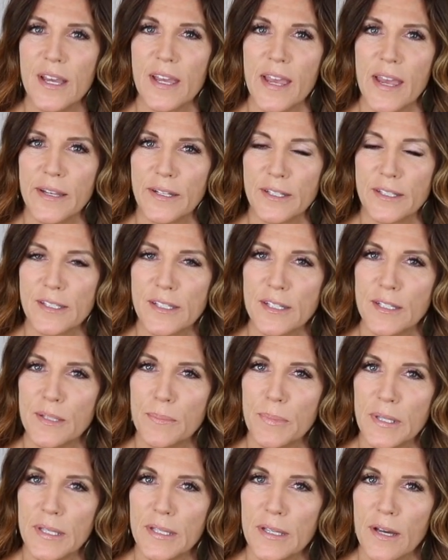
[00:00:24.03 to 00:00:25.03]
and it's going to
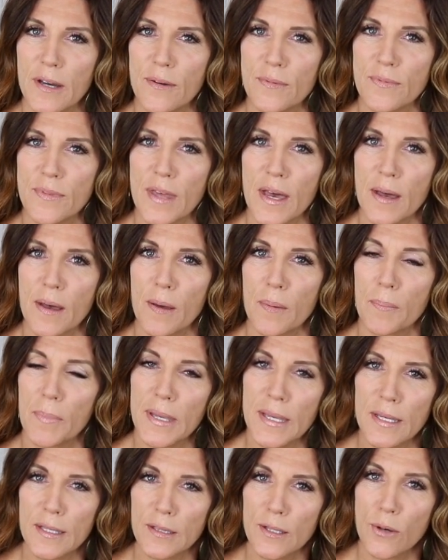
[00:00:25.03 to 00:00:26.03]
be of the
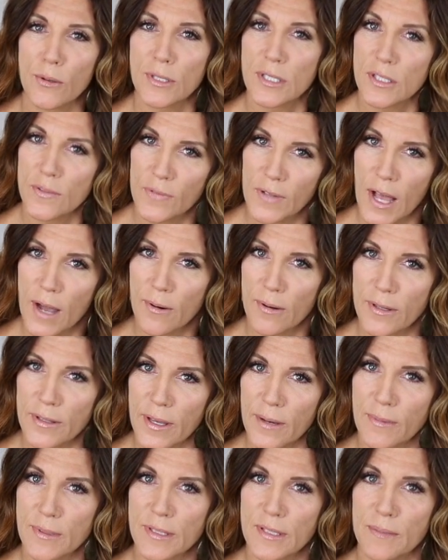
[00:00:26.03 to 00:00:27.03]
pink lotus flower
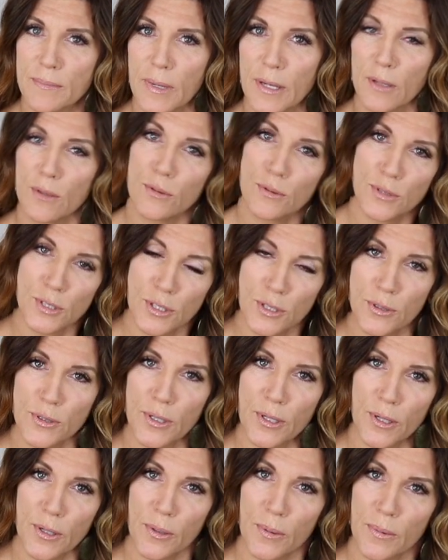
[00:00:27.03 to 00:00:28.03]
that was in my old
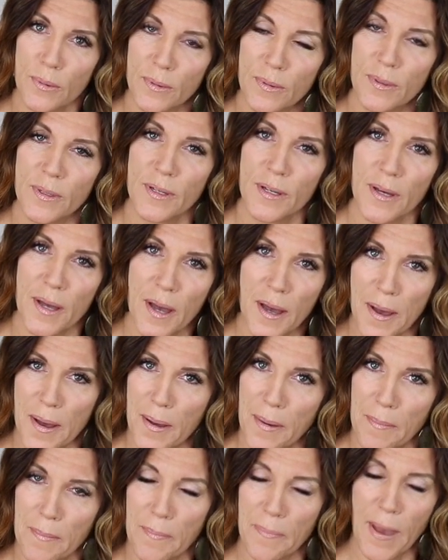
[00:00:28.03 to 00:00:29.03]
studio
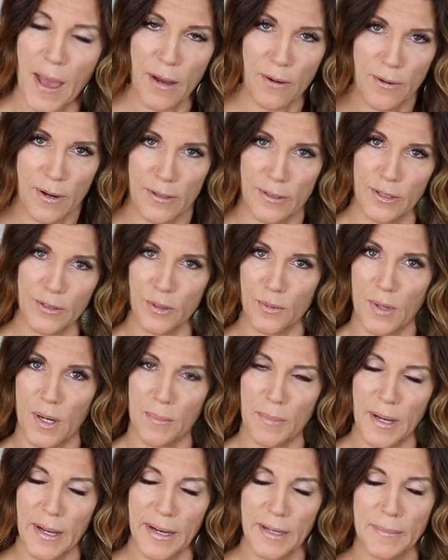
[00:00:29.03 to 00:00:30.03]
background on the wall
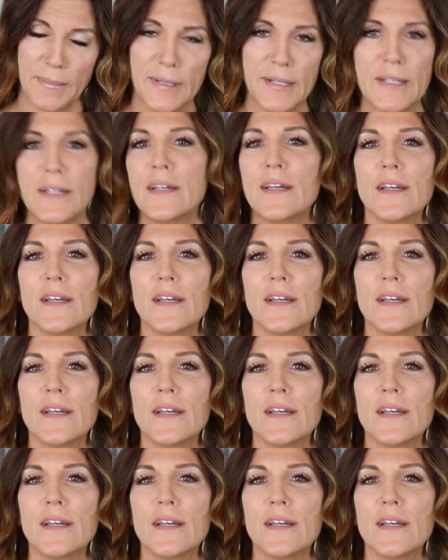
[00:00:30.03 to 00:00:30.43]
behind me.